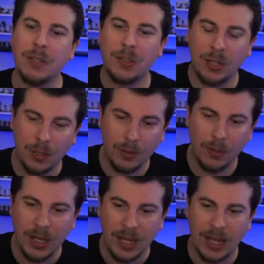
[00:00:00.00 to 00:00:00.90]
2,
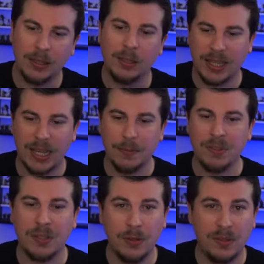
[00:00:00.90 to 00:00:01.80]
along came
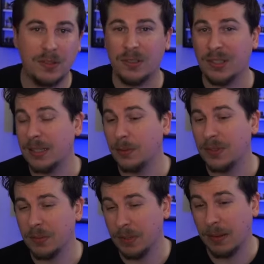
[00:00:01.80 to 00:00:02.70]
Zeus, just to deal with
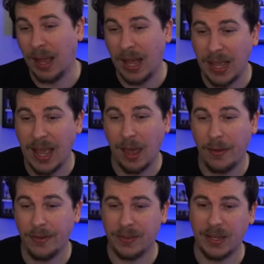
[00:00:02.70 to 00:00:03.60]
some of the higher
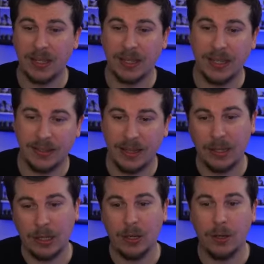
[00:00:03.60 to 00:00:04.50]
health targets
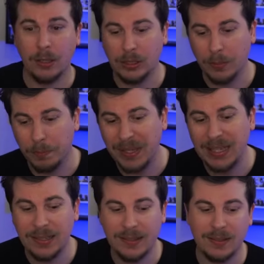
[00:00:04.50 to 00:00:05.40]
like your, you know,
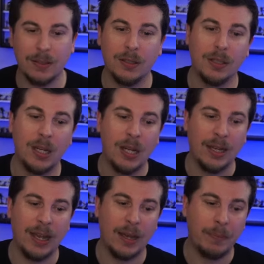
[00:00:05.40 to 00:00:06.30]
beasts or
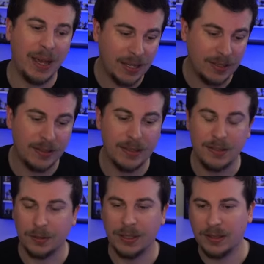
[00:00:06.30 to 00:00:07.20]

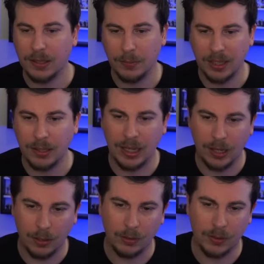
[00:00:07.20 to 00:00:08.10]
Pegasus or anything a bit
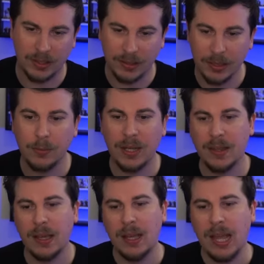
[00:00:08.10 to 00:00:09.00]
awkward to deal
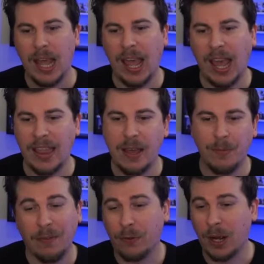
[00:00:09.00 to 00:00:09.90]
with. And then
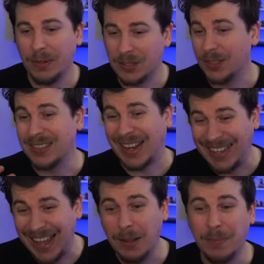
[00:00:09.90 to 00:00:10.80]
we have Grab Your Swords
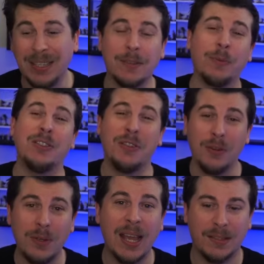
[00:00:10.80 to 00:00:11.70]
again, because if we
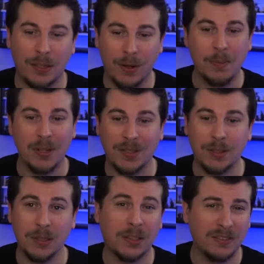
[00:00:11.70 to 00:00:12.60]
do get to Grab Your
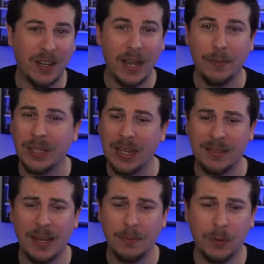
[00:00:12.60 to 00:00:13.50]
Swords on 5
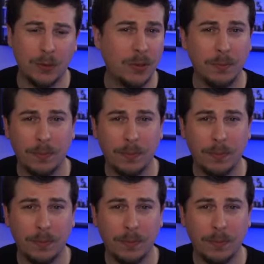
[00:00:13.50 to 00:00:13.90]
against Emerald,